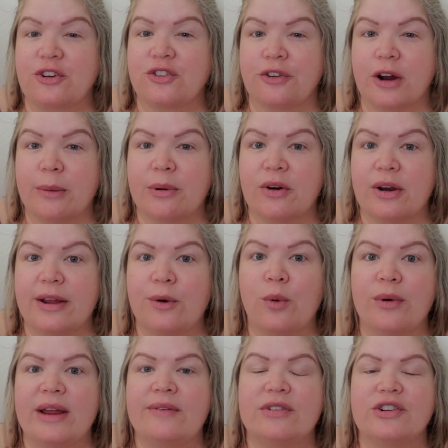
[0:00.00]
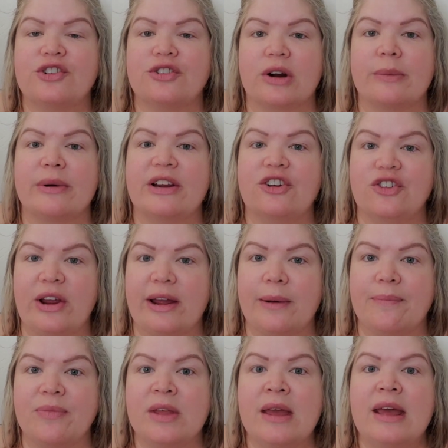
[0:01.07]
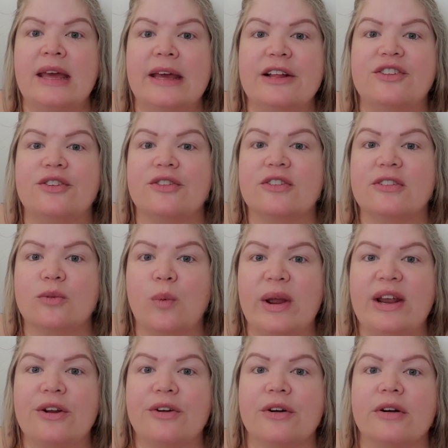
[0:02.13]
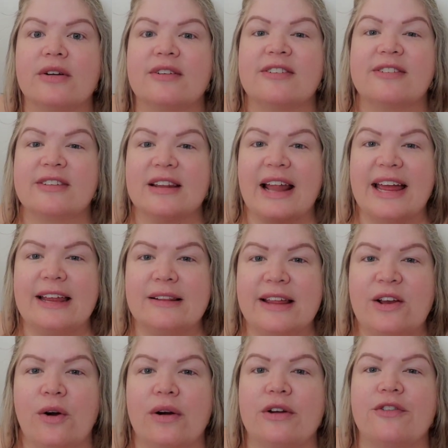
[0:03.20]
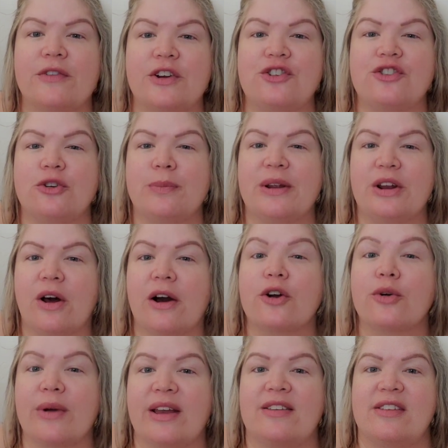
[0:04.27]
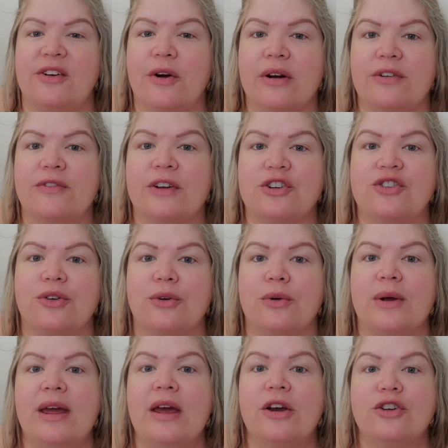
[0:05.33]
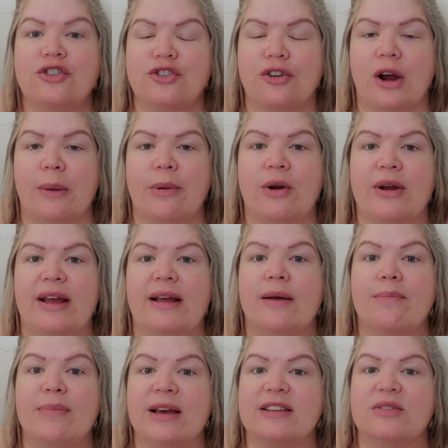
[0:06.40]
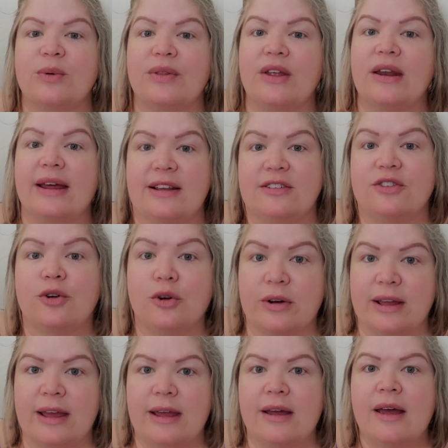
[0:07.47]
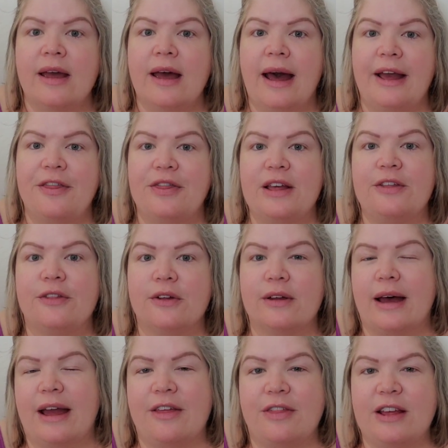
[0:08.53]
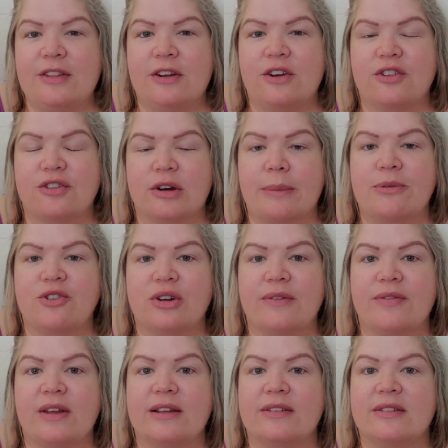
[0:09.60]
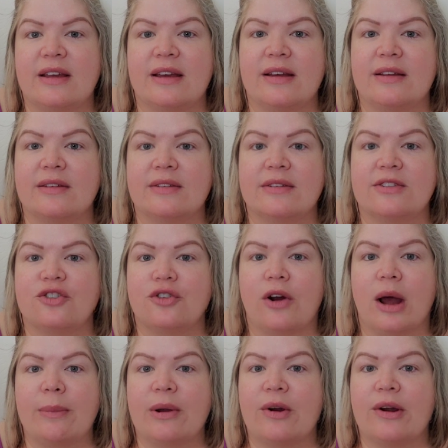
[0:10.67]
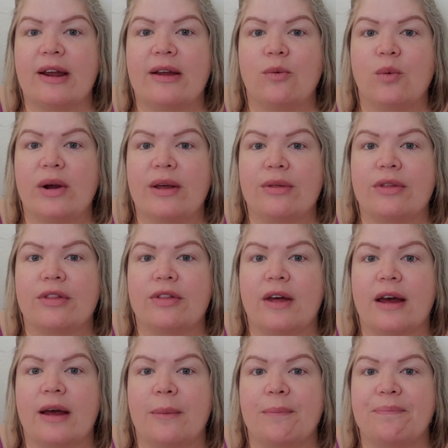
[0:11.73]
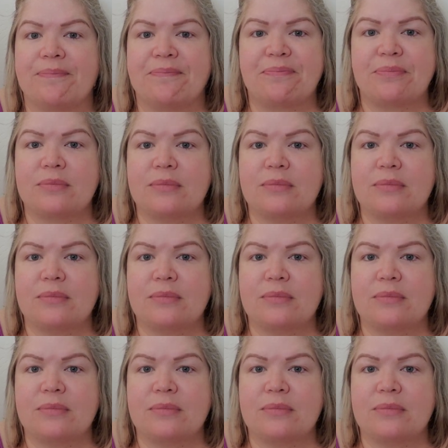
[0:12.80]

picked strawberry or even a strawberry jam. It's a sweeter, slightly artificial, but not crazy artificial strawberry mixed with a nice cookie. I think the, I think the description of this is strawberry with, um,